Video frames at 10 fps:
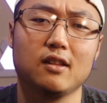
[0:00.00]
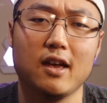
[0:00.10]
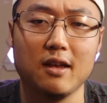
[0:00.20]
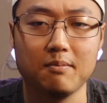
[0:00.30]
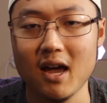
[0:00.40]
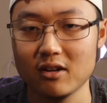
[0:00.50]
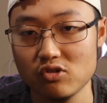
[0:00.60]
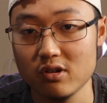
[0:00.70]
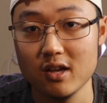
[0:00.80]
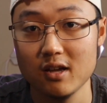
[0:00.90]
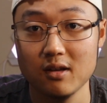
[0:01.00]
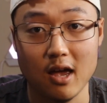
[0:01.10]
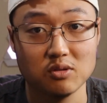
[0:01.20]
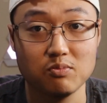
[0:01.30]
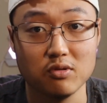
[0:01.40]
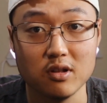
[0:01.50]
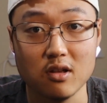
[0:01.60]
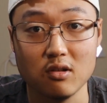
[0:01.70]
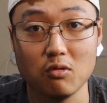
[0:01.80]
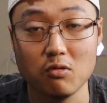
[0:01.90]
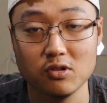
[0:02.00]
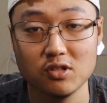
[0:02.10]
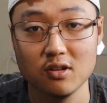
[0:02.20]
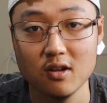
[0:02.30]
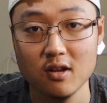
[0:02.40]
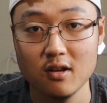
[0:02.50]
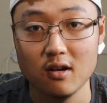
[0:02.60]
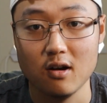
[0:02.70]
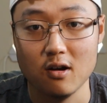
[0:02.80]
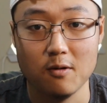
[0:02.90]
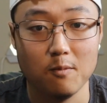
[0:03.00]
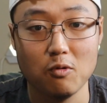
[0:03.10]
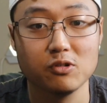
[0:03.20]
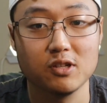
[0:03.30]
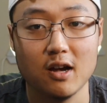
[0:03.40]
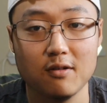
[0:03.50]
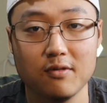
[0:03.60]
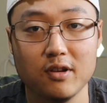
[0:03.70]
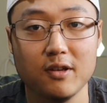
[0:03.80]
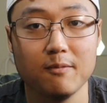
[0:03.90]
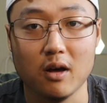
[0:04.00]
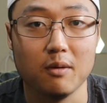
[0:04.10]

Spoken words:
Like Bactria has pretty good horse cavalry,